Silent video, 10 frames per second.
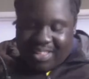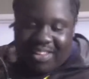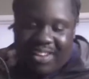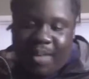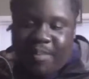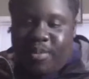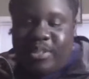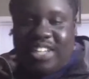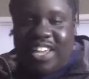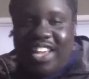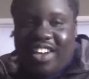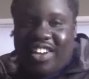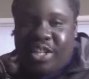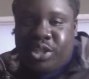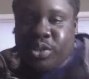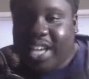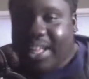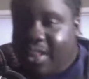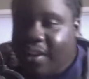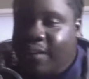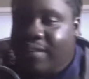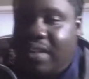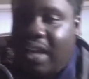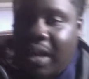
good episode, y'all. Y'all gonna enjoy yourselves